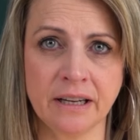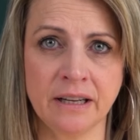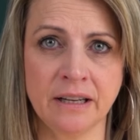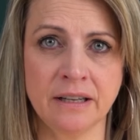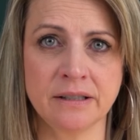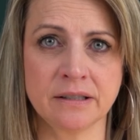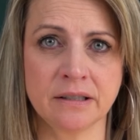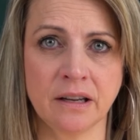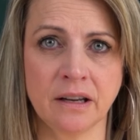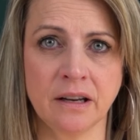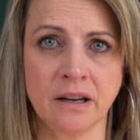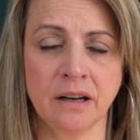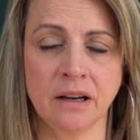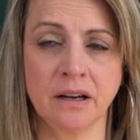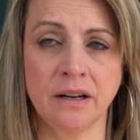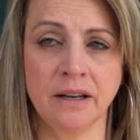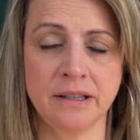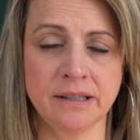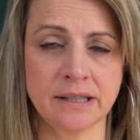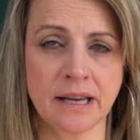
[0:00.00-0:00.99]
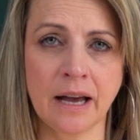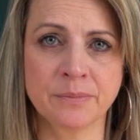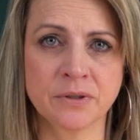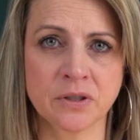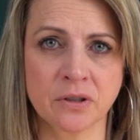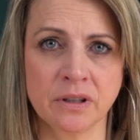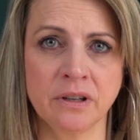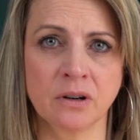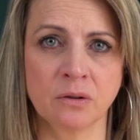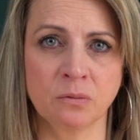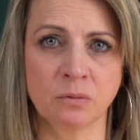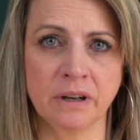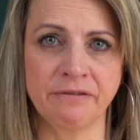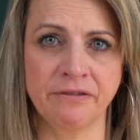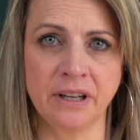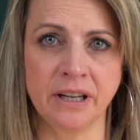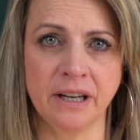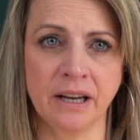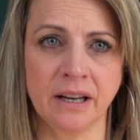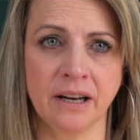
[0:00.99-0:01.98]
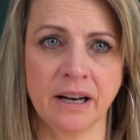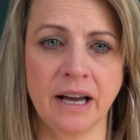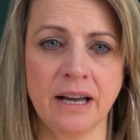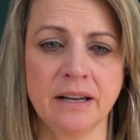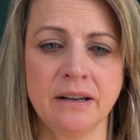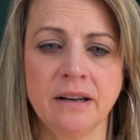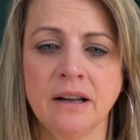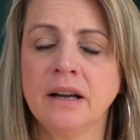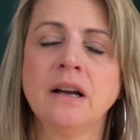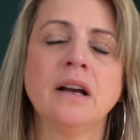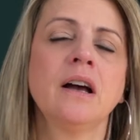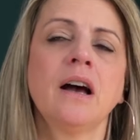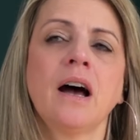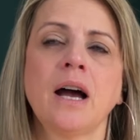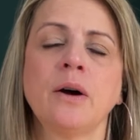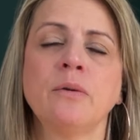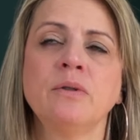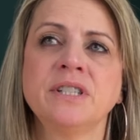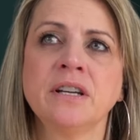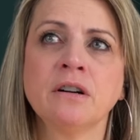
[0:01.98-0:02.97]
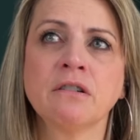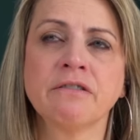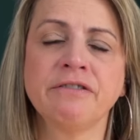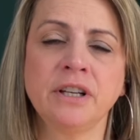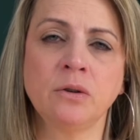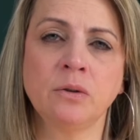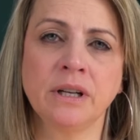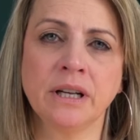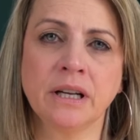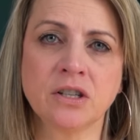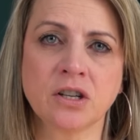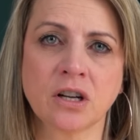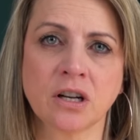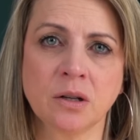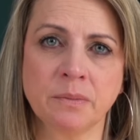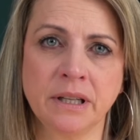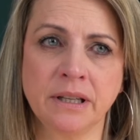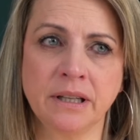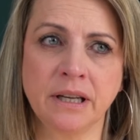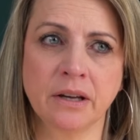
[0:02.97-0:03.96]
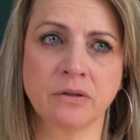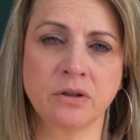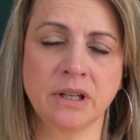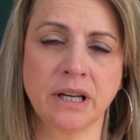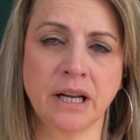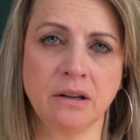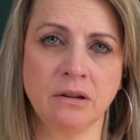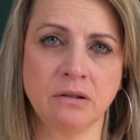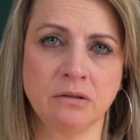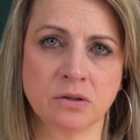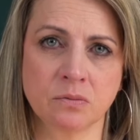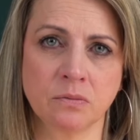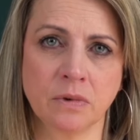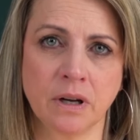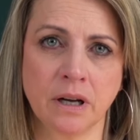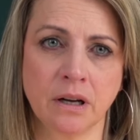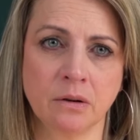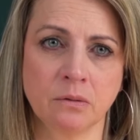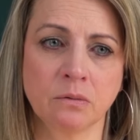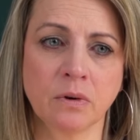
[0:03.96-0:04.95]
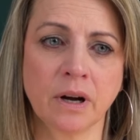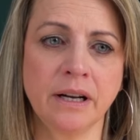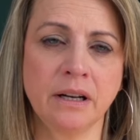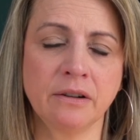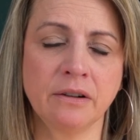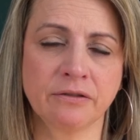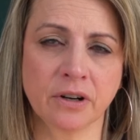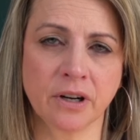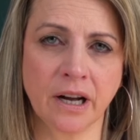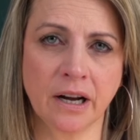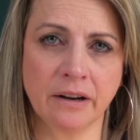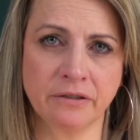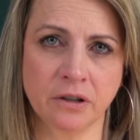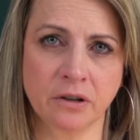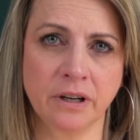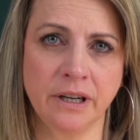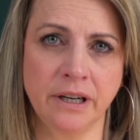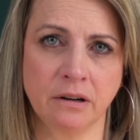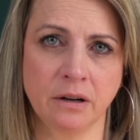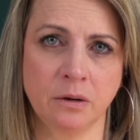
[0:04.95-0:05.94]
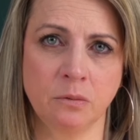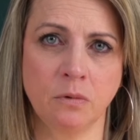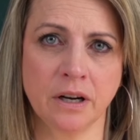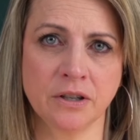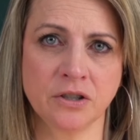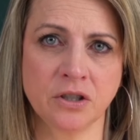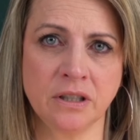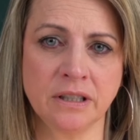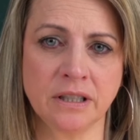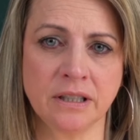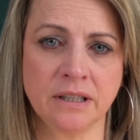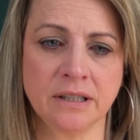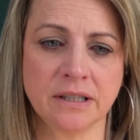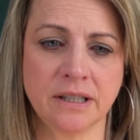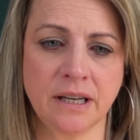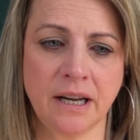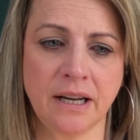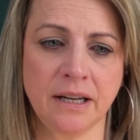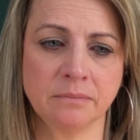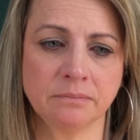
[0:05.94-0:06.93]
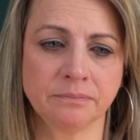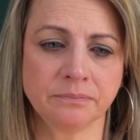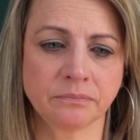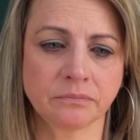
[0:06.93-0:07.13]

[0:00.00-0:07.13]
It's, uh, it's absolutely horrific. And I had, I was interviewing a gentleman the other day who's uh, running for governor here in Washington state,